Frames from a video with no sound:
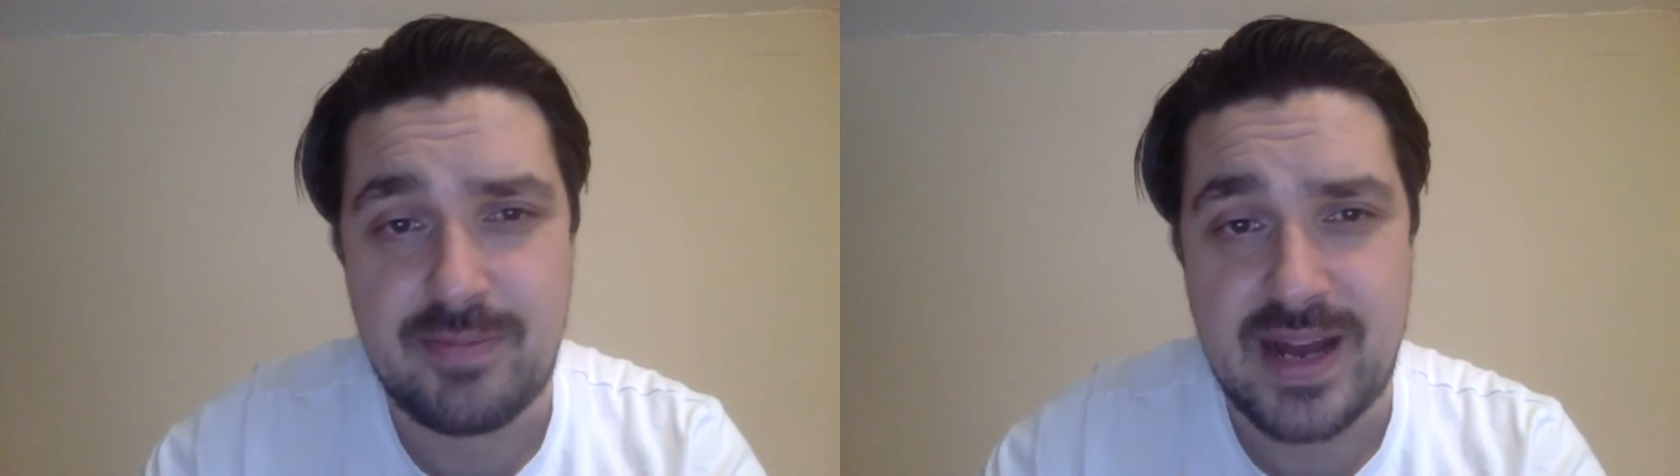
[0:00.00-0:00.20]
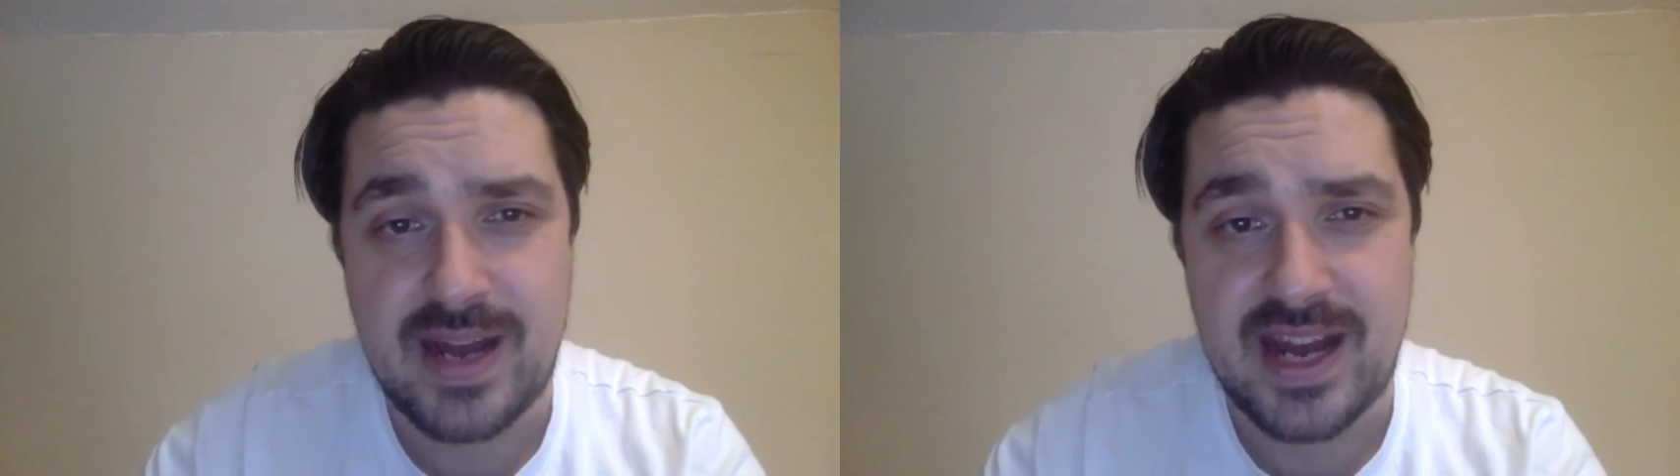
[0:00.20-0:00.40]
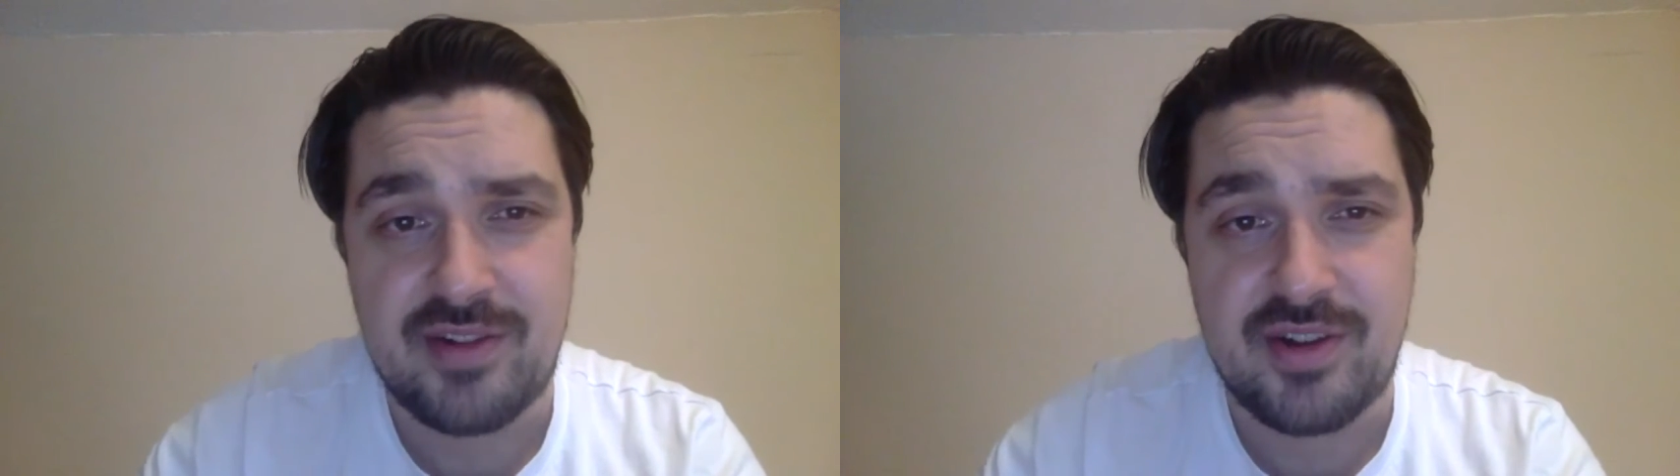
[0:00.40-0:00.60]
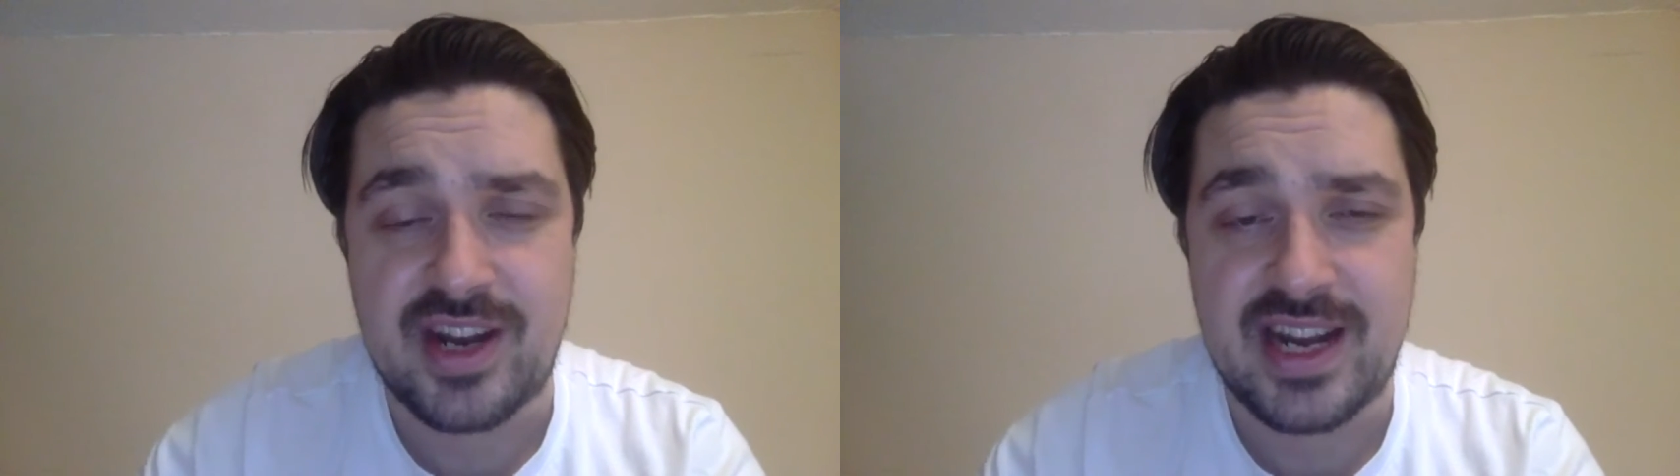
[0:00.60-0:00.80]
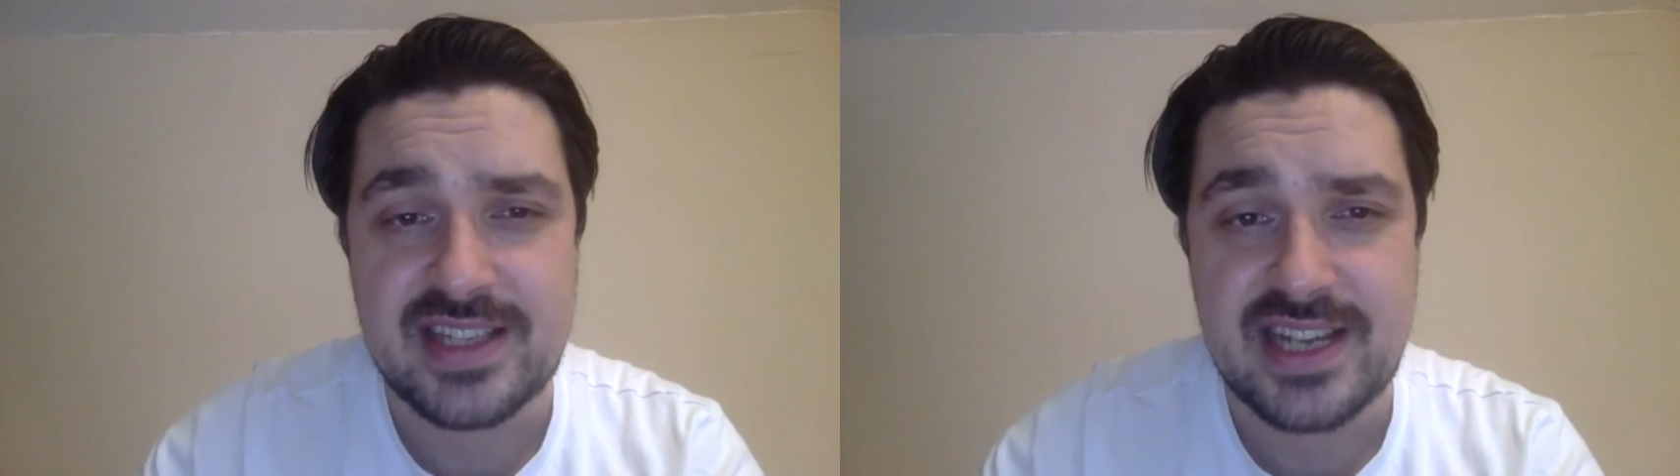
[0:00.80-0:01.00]
and partner
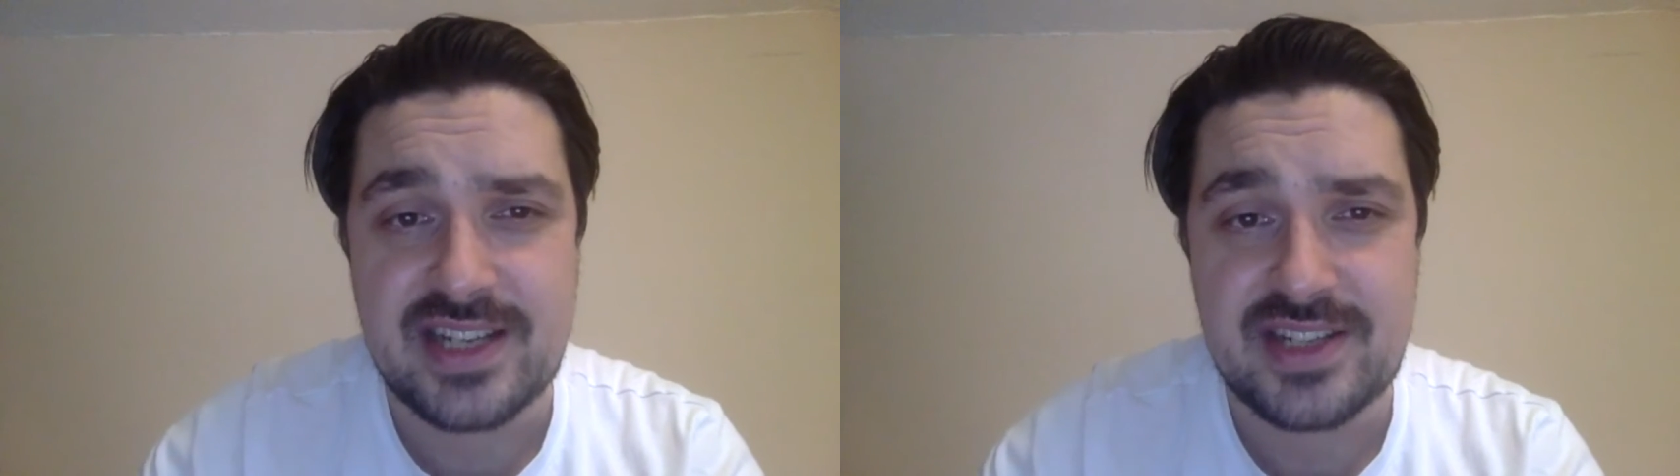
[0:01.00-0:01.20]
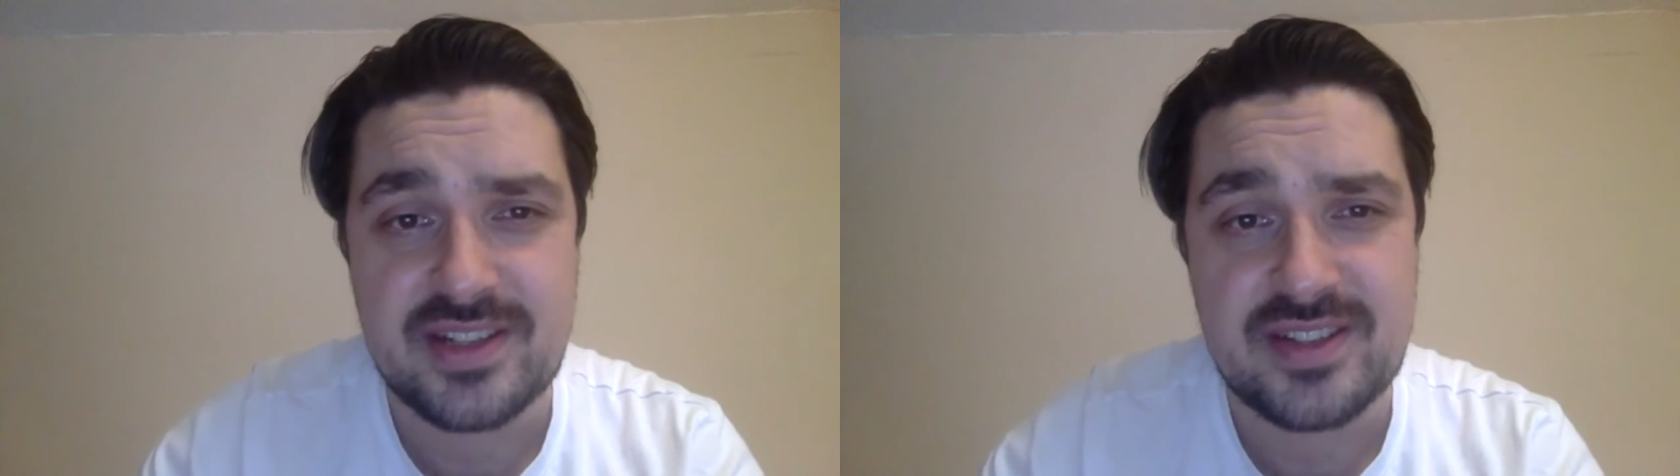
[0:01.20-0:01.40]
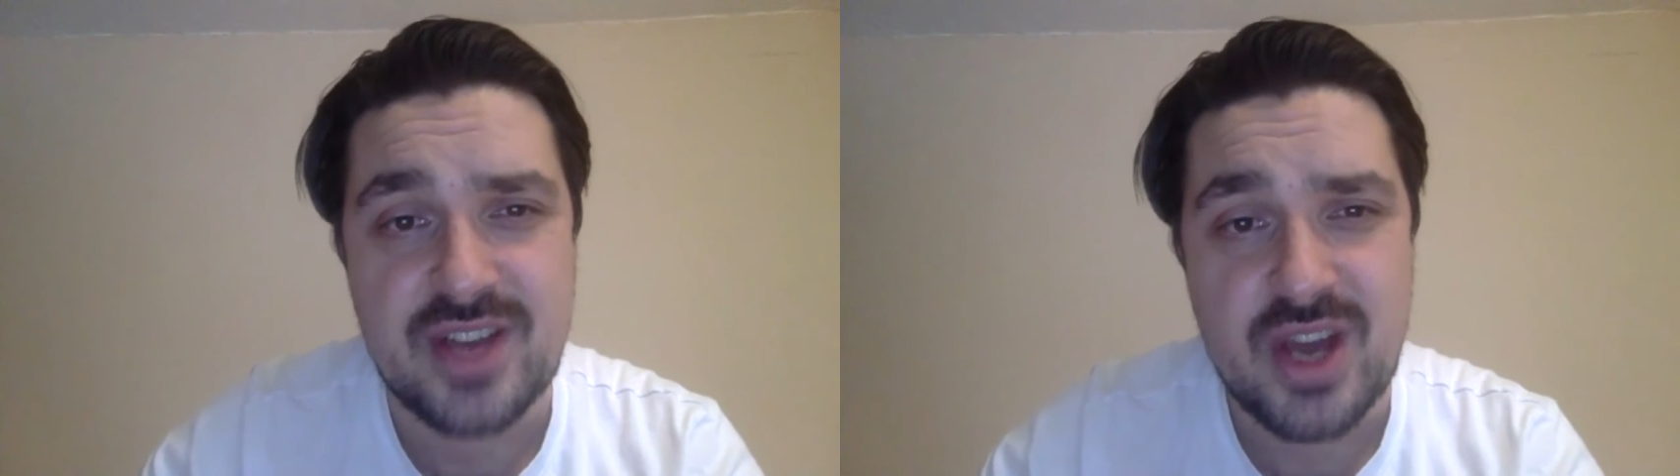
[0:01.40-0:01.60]
organisations,